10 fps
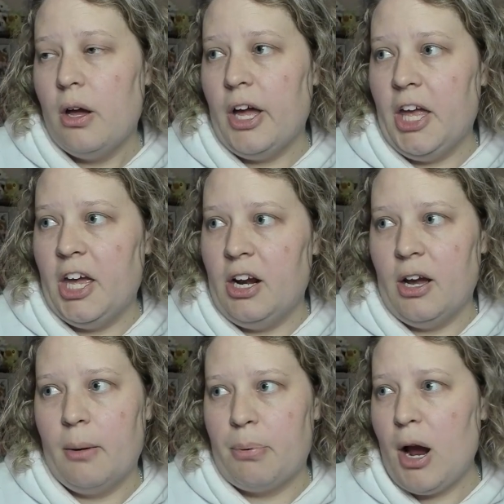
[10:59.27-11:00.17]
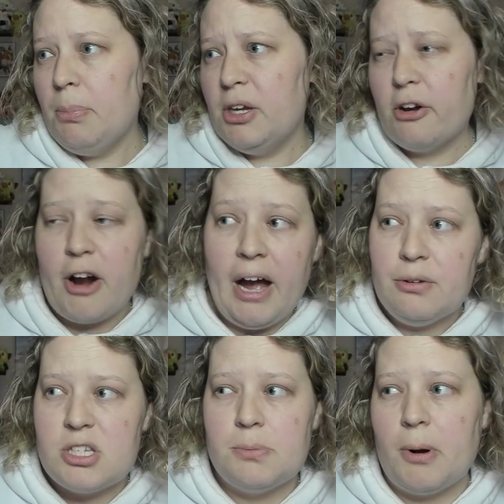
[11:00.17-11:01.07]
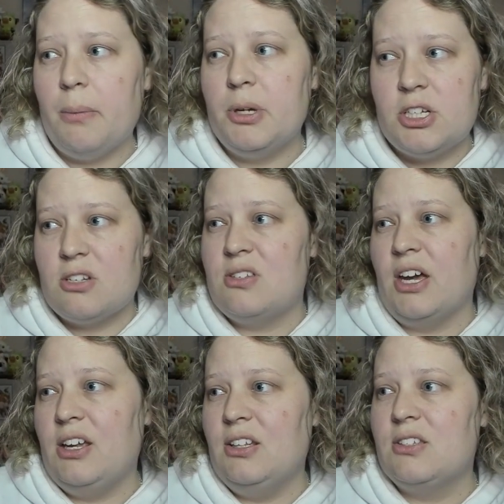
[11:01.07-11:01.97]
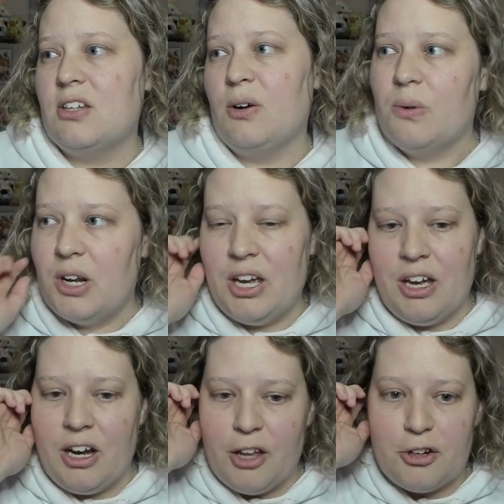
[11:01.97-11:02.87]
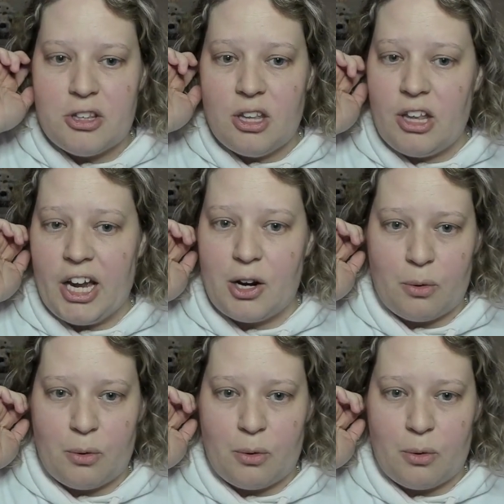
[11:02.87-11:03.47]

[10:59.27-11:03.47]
And probably your house is probably just set in stone. Other than like